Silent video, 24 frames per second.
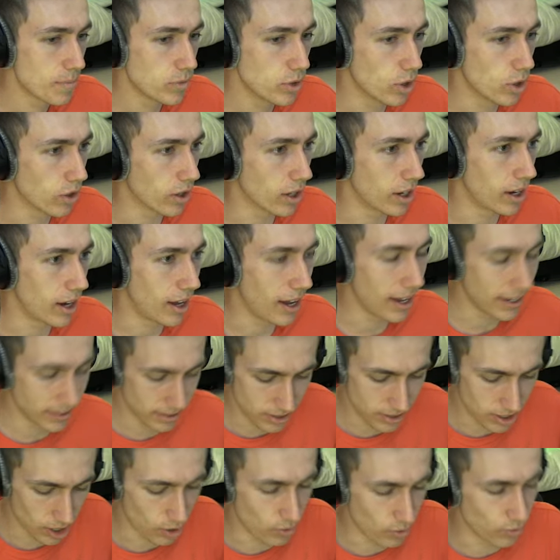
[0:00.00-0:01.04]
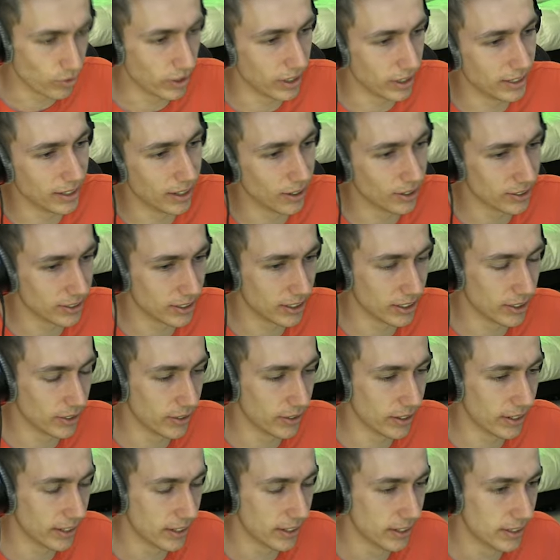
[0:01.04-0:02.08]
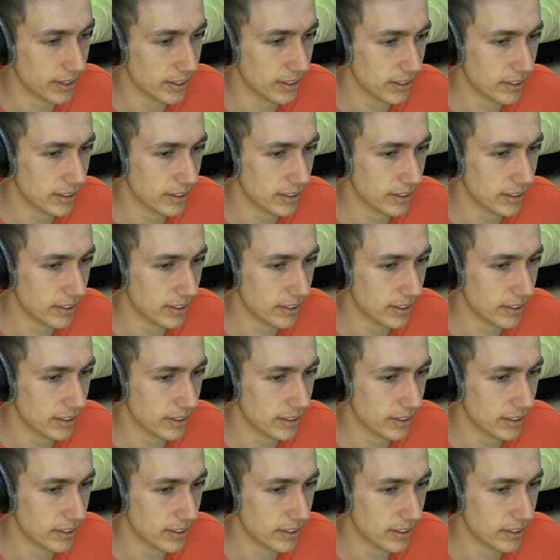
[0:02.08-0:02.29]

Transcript: Not gonna lie, I don't really know what to do here.